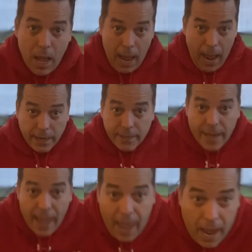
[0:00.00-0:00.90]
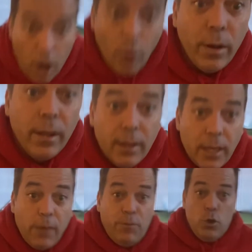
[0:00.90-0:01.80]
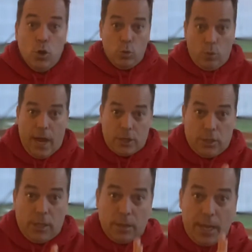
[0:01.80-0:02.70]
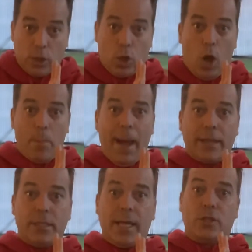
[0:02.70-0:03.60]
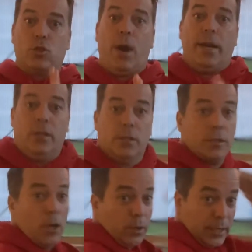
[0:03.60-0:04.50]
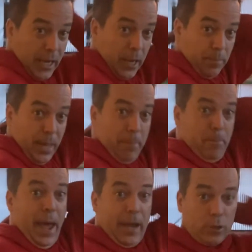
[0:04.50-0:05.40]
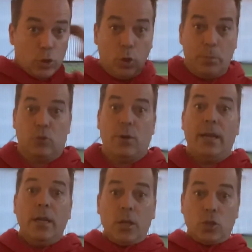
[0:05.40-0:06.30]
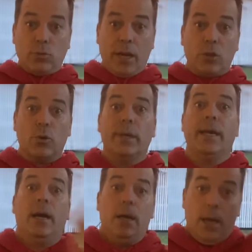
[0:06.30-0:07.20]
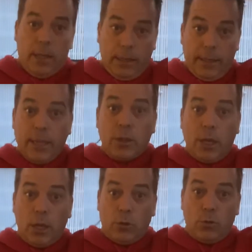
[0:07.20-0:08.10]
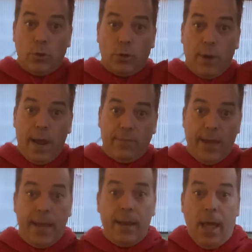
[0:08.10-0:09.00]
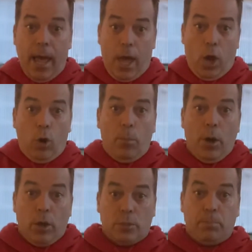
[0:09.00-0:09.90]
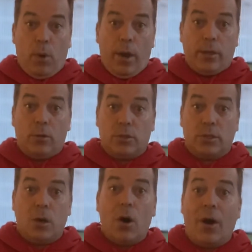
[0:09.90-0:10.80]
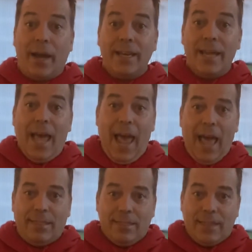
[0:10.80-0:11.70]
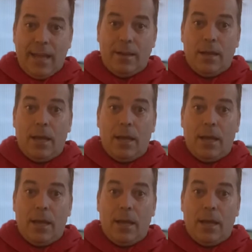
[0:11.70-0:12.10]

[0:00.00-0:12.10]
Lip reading: And now, if you actually then go back to that straightness, so keep that back super straight through here, lengthening through the crown of your head, elbows by your side, and then